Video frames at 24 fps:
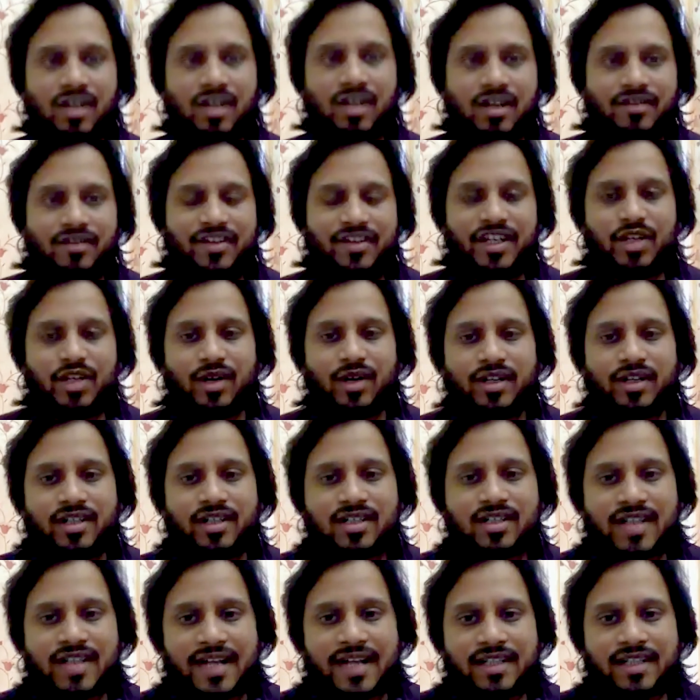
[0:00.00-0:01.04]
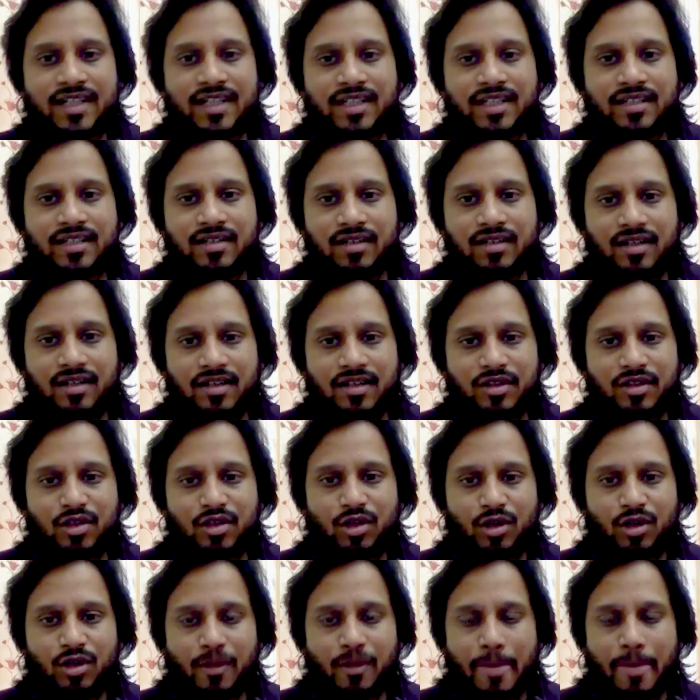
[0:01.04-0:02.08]
we need to understand that
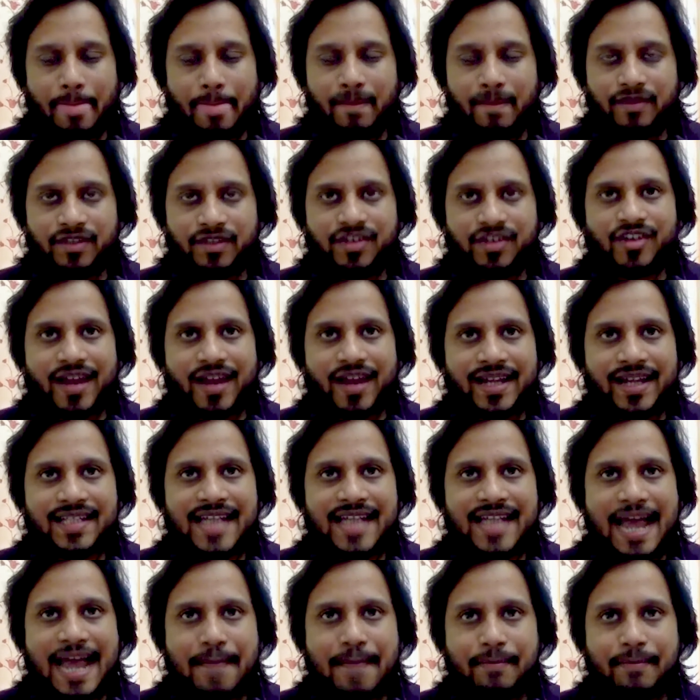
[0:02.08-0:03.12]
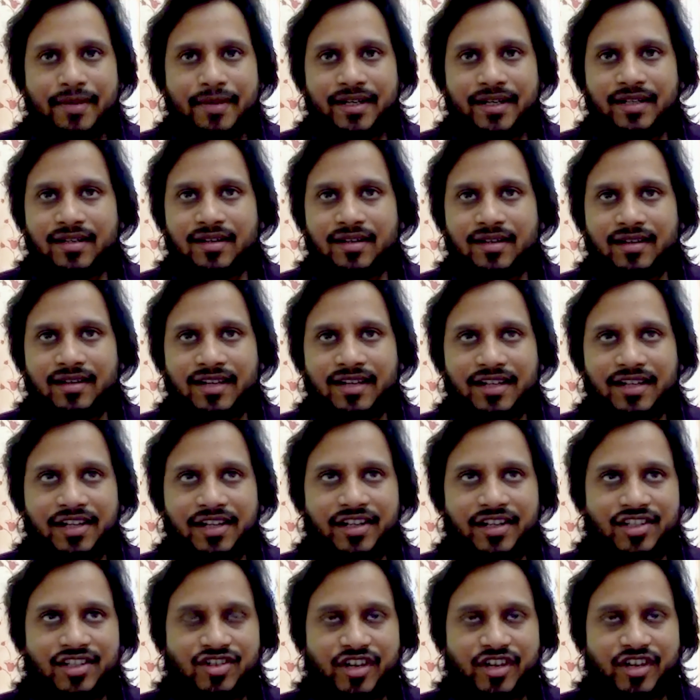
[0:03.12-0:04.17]
the trials happened in a
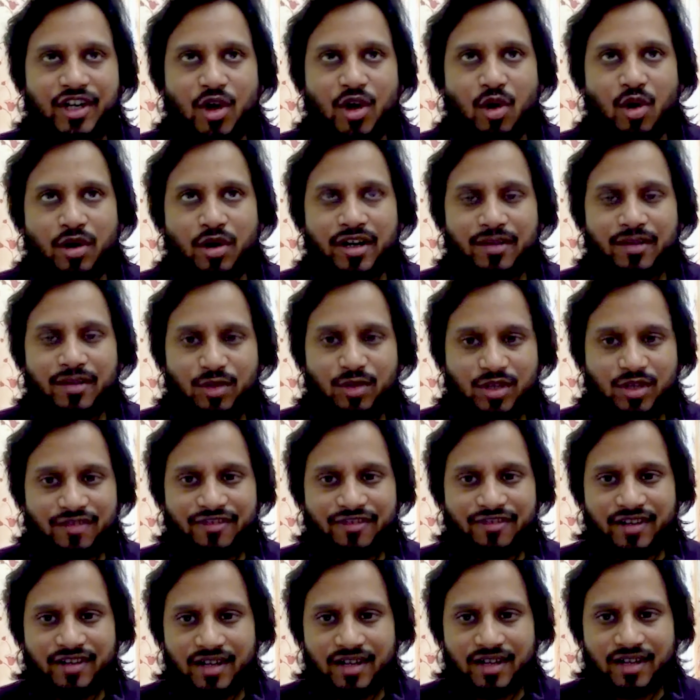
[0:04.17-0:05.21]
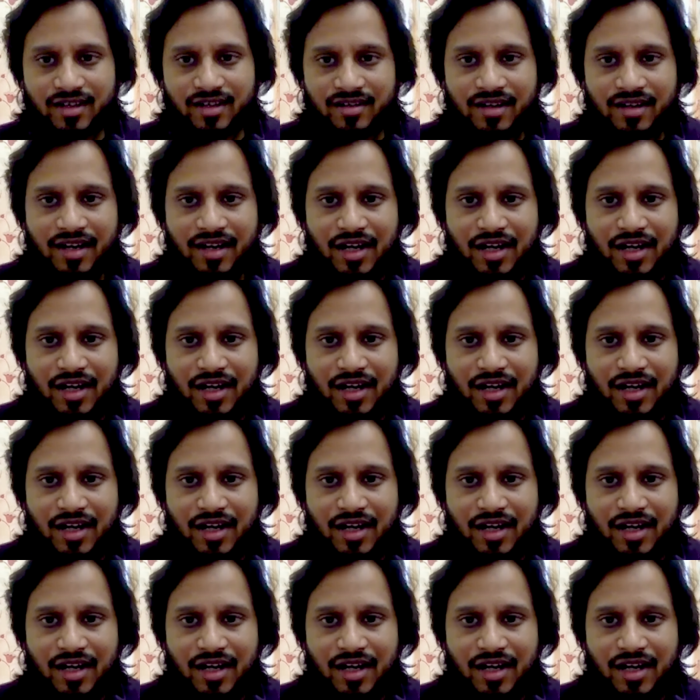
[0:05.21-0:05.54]
district court in Muzaffarnagar,